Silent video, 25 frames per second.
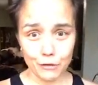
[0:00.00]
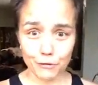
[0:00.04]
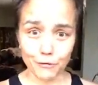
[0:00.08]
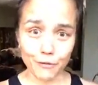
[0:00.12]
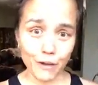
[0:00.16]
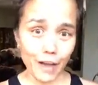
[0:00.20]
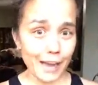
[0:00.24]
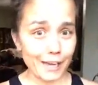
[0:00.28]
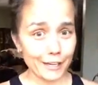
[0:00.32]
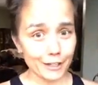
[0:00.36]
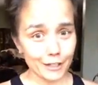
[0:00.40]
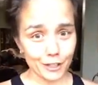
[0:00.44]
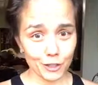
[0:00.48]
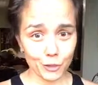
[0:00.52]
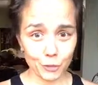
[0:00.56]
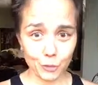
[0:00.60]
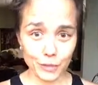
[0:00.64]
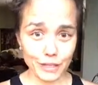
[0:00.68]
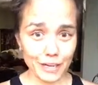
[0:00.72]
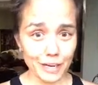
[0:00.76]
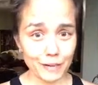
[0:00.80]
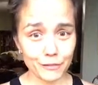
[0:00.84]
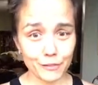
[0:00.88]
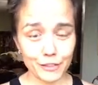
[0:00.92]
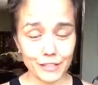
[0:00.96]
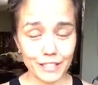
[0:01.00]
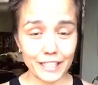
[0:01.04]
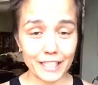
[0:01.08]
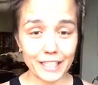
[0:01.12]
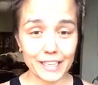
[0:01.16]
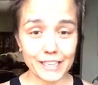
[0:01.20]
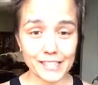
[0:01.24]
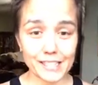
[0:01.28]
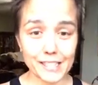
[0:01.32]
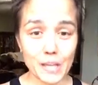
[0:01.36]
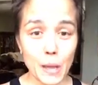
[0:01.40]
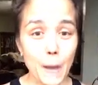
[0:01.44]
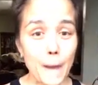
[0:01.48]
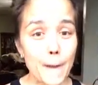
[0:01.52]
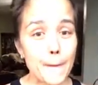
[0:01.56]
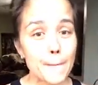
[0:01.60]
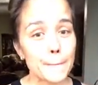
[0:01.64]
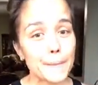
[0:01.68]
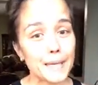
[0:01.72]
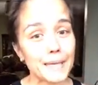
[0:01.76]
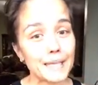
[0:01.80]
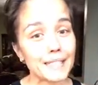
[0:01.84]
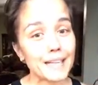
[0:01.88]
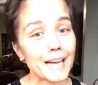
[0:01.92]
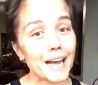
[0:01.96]
fighter, whatever it is.
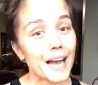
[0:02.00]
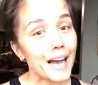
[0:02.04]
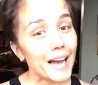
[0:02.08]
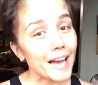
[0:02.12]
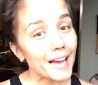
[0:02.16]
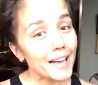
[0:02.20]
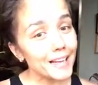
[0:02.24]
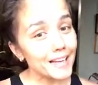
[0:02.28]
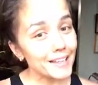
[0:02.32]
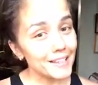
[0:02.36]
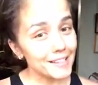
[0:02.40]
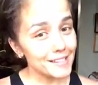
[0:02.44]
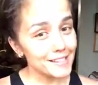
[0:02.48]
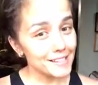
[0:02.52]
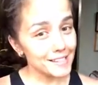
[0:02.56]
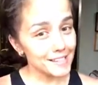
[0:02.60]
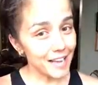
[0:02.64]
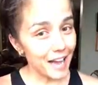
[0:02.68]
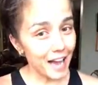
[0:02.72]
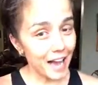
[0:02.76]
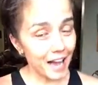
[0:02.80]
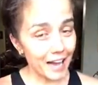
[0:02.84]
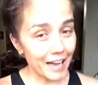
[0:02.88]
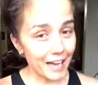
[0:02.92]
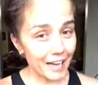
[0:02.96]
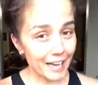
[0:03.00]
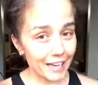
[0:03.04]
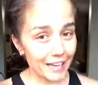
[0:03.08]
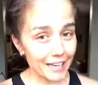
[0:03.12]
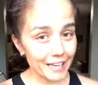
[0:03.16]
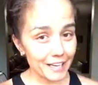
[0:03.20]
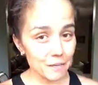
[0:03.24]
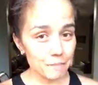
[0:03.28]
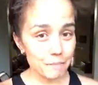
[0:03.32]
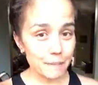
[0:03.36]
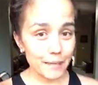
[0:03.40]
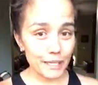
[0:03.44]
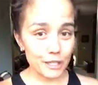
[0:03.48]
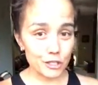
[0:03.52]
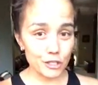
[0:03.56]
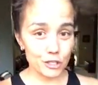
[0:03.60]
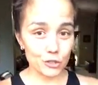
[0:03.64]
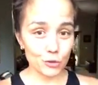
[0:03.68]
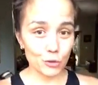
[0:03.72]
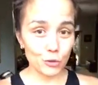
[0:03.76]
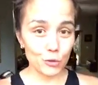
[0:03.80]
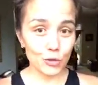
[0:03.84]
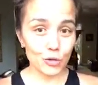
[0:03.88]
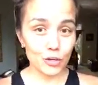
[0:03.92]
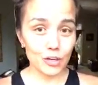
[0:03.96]
Because I make
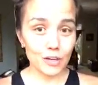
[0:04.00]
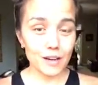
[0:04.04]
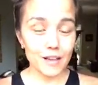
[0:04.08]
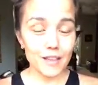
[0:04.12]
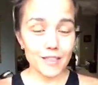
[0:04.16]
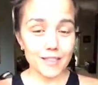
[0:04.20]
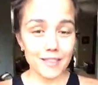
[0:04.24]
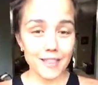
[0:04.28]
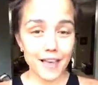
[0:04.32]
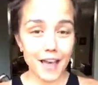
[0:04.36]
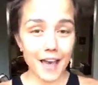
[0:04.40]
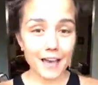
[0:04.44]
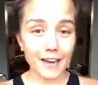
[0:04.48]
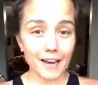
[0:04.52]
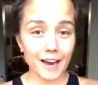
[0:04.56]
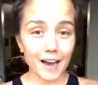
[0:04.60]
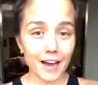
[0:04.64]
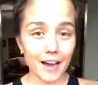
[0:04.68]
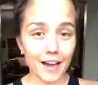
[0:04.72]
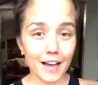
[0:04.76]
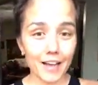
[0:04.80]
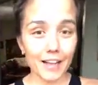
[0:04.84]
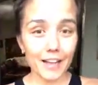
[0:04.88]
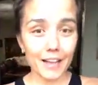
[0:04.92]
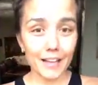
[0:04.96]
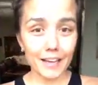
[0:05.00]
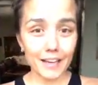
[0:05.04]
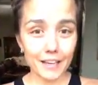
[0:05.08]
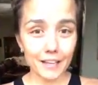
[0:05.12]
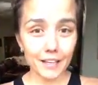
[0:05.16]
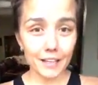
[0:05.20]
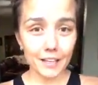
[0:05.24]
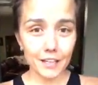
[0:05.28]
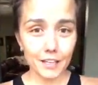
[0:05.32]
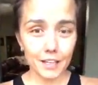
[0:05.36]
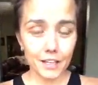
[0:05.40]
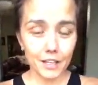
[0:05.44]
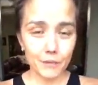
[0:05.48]
sure that I